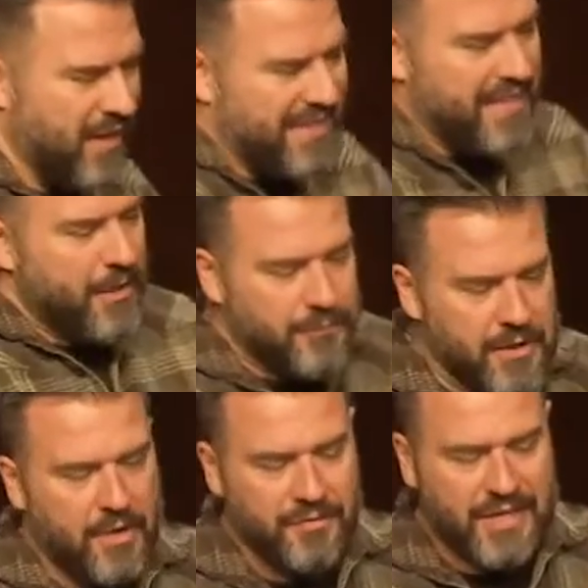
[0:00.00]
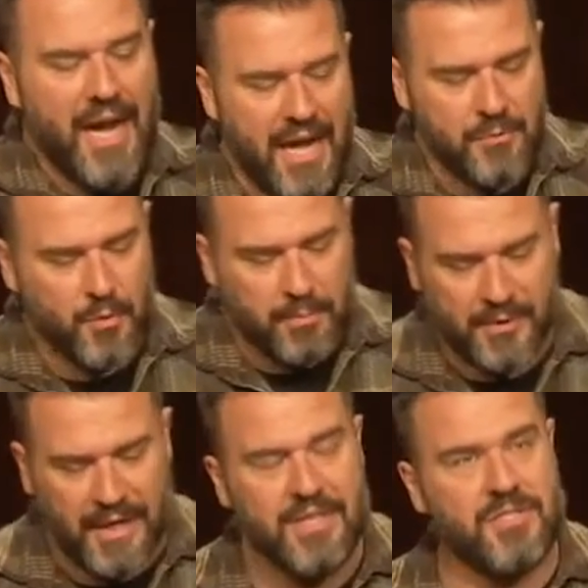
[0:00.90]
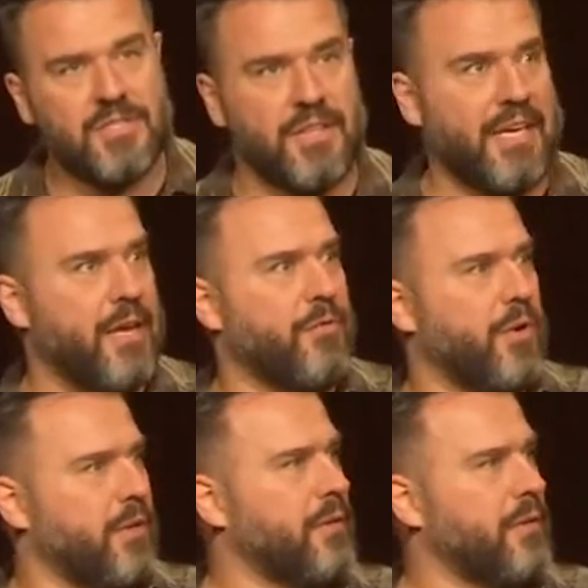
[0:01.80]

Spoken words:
gift of God replace the giver